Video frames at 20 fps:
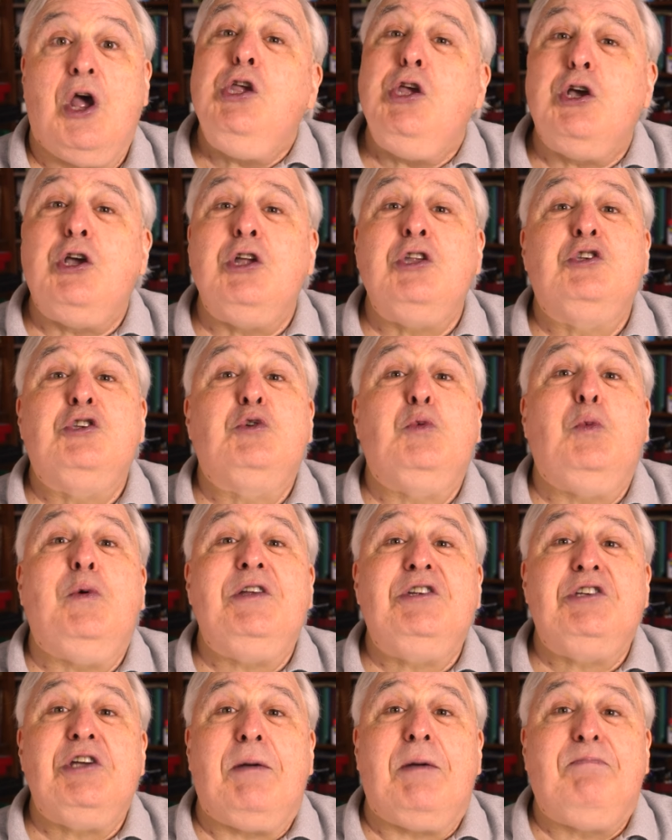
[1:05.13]
You can
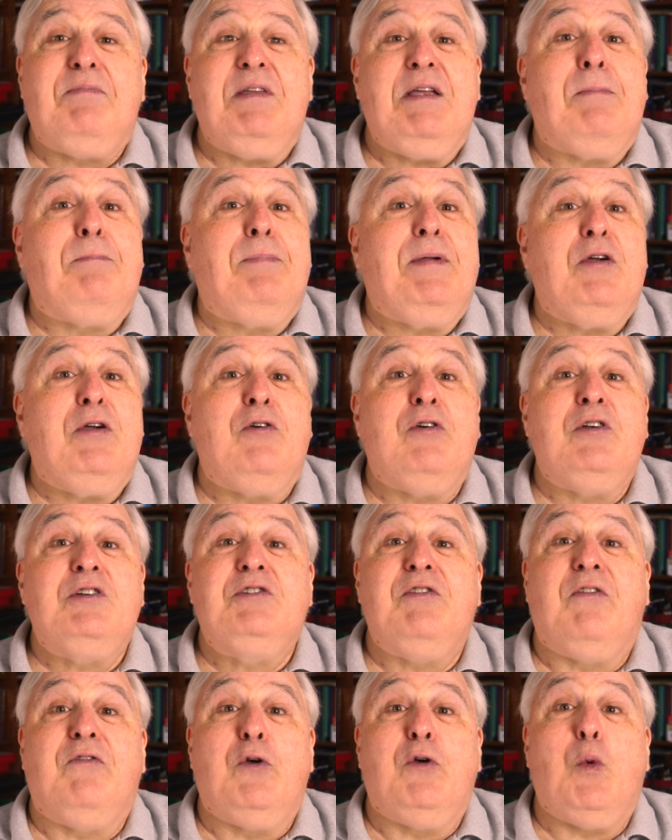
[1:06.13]
switch up the
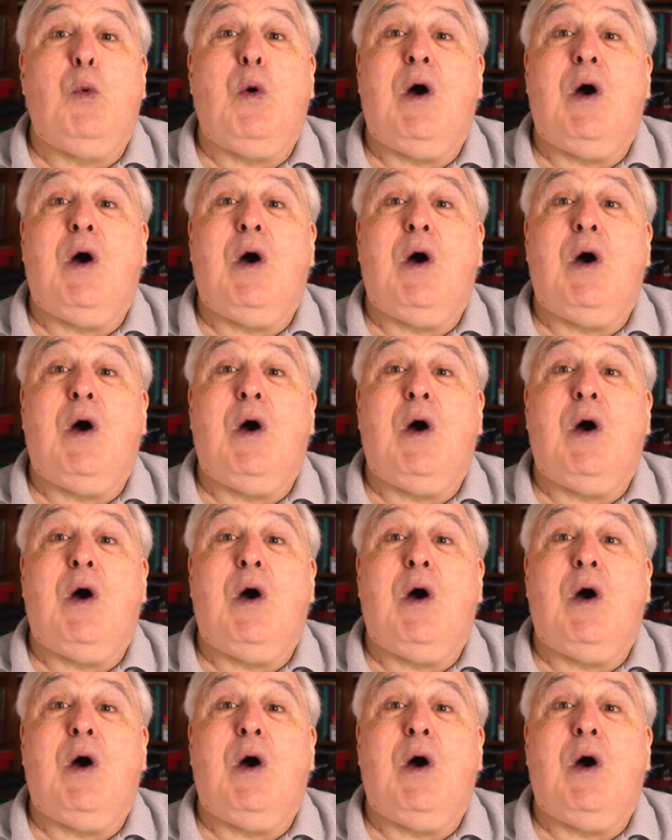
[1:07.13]
appearance of your